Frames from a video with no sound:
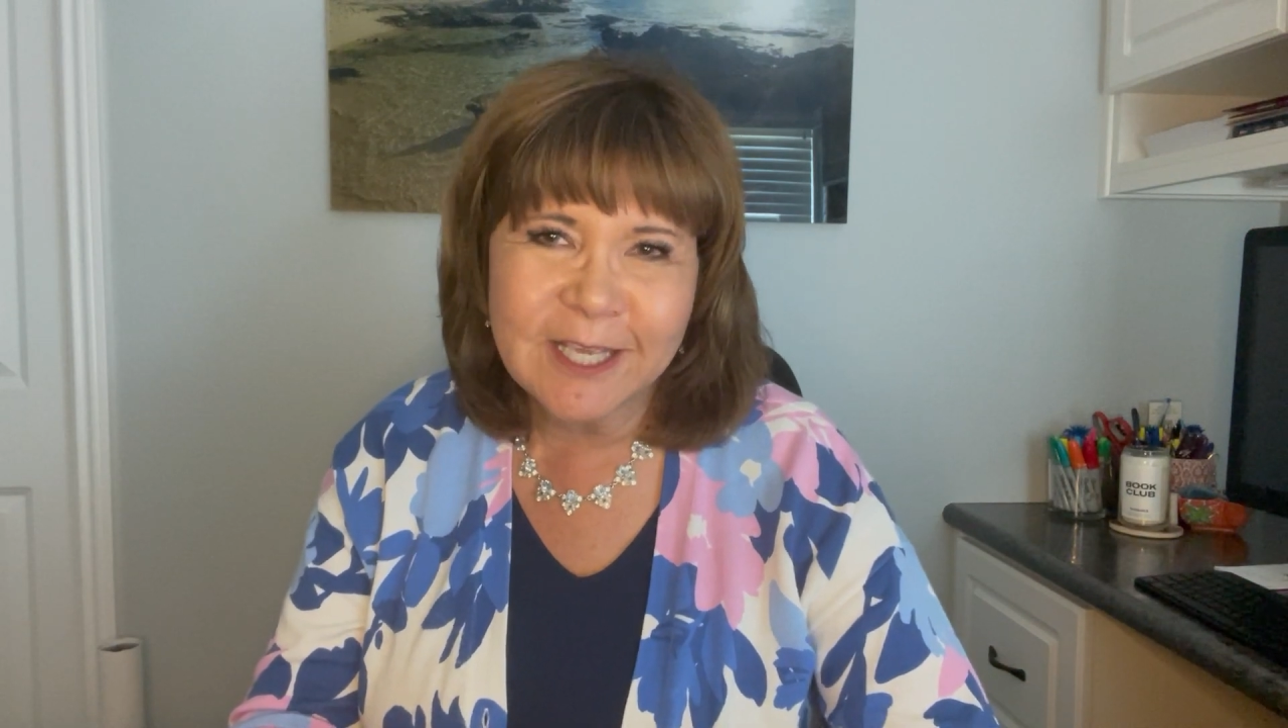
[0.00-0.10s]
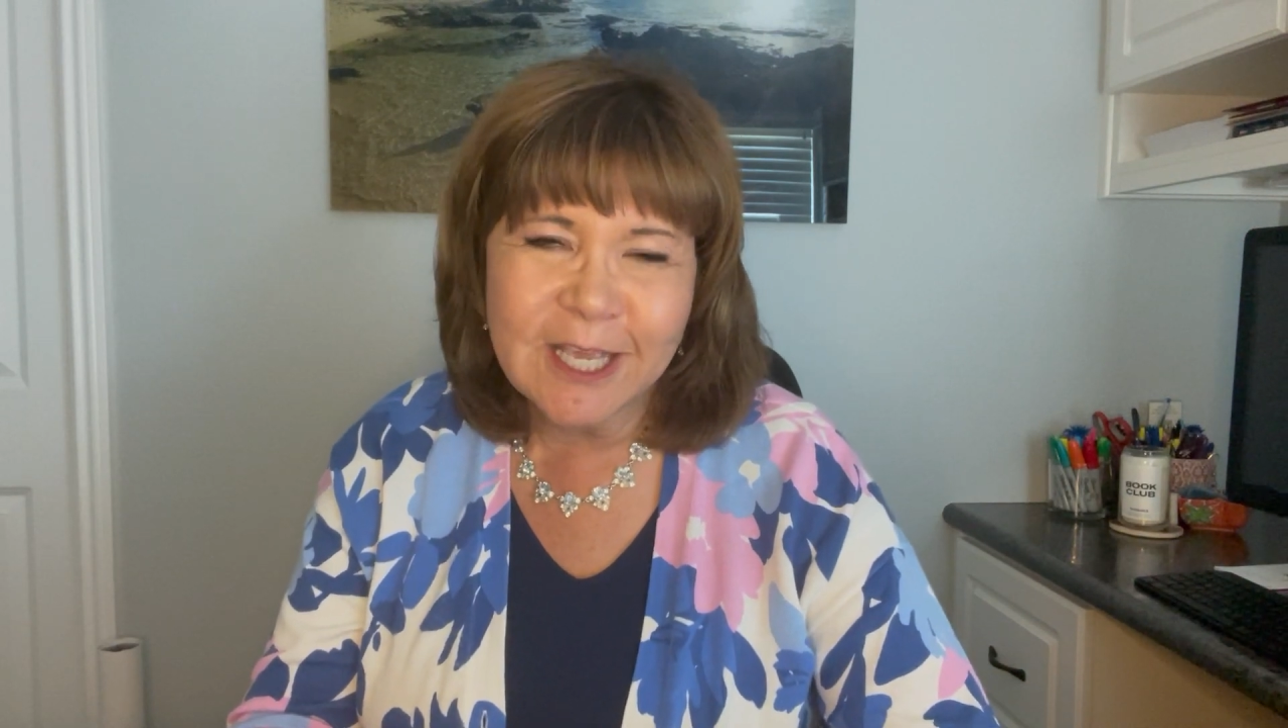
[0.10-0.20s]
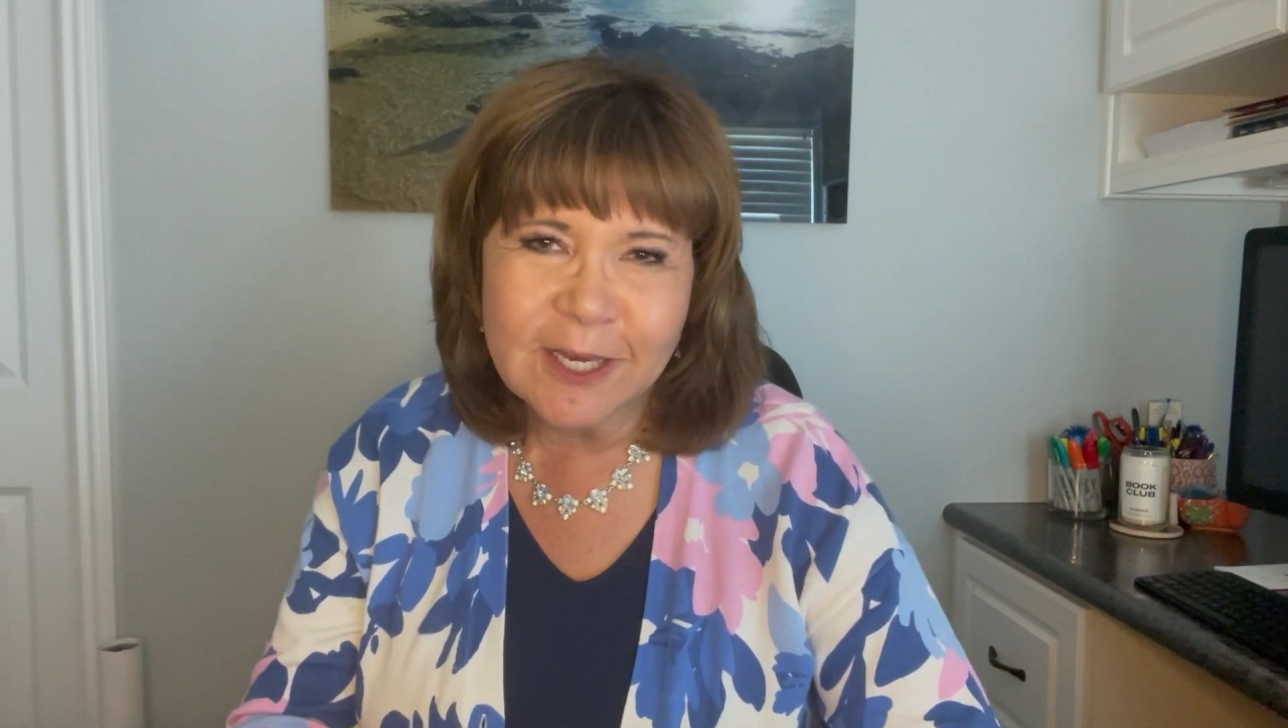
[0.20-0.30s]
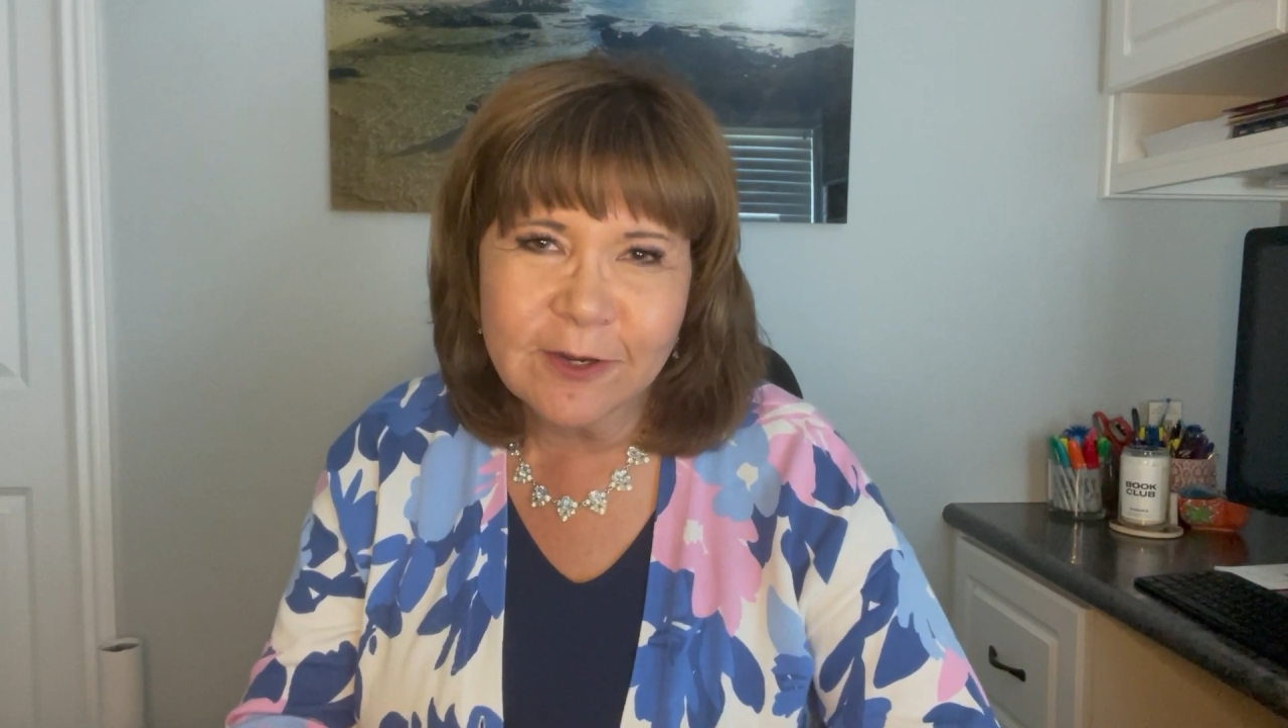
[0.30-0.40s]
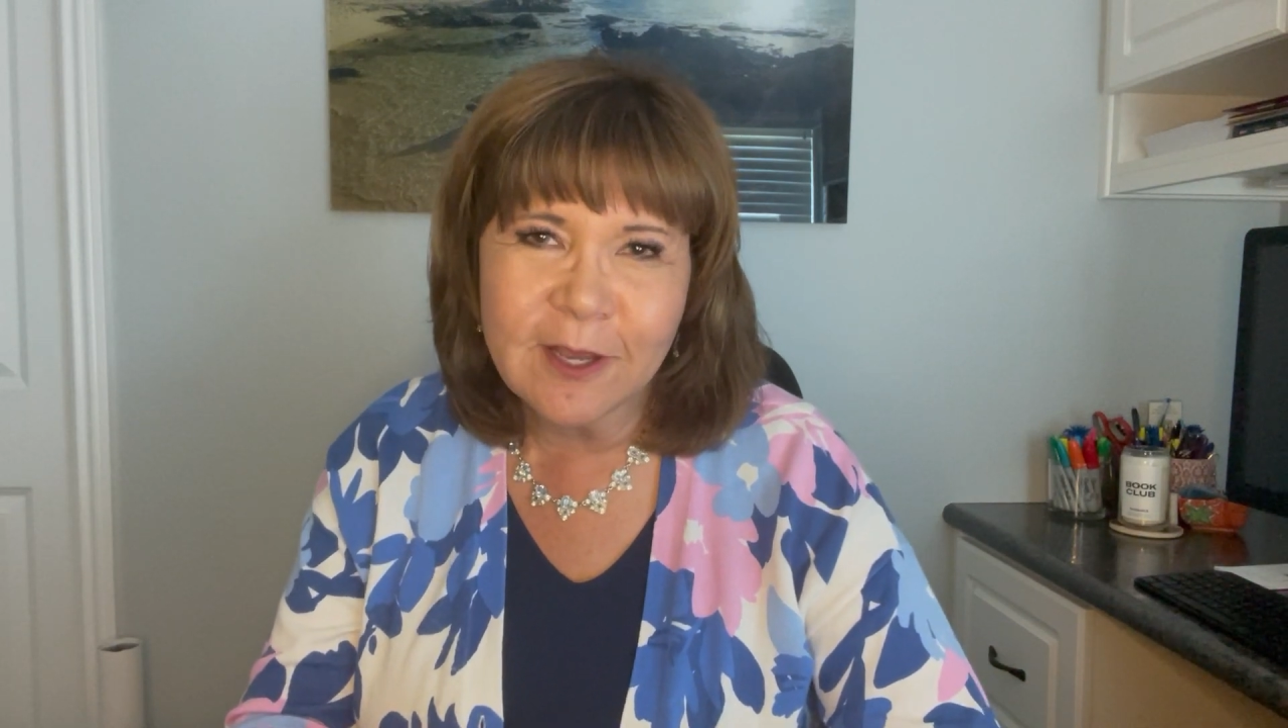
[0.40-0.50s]

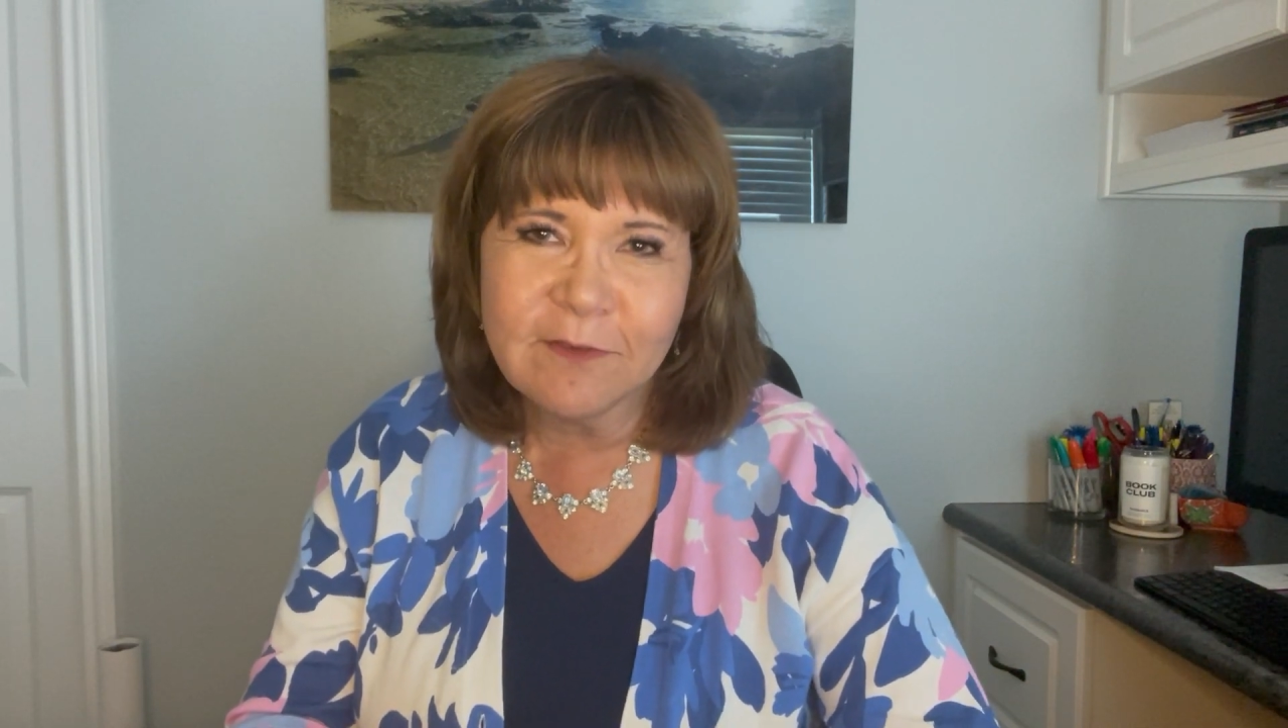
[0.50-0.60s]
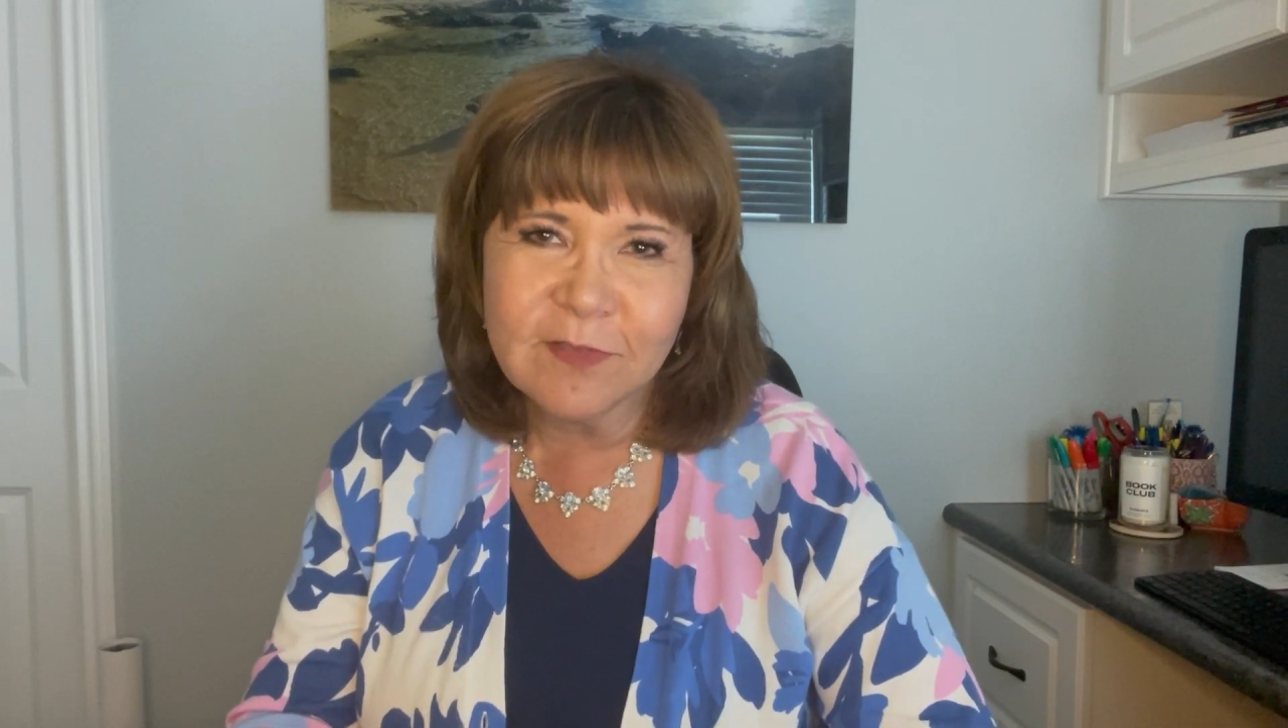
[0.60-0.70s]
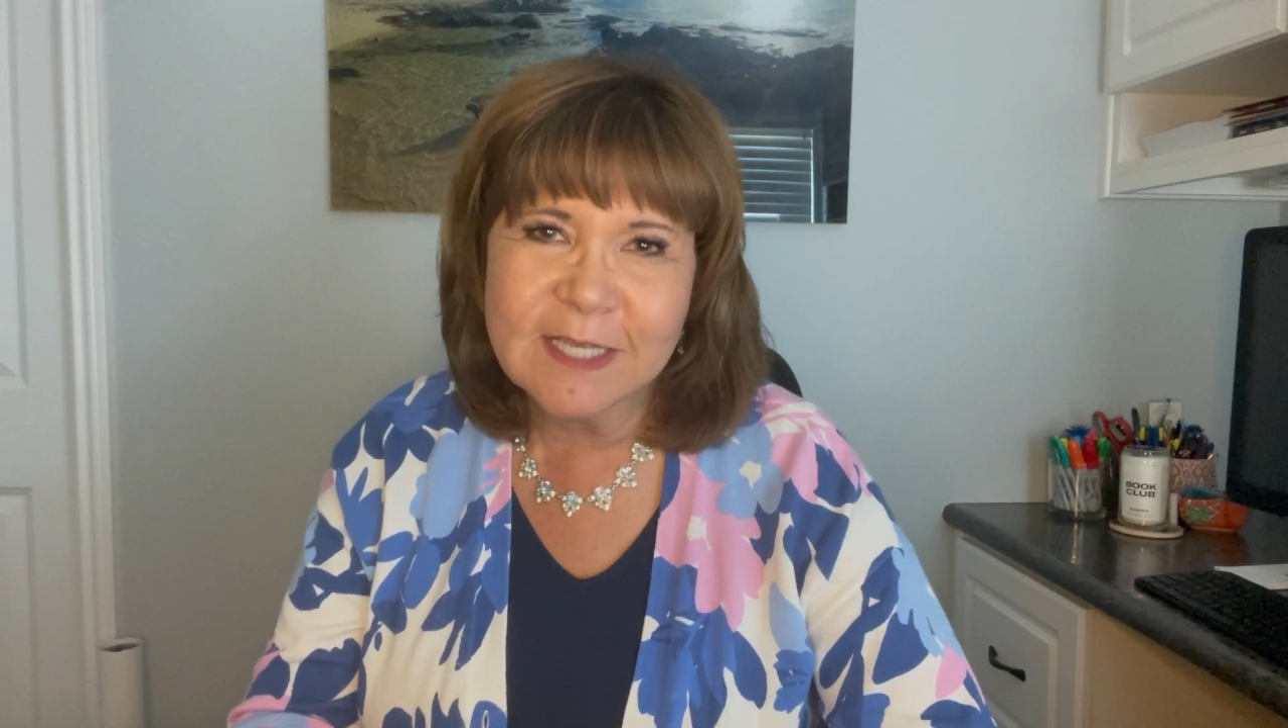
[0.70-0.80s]
care of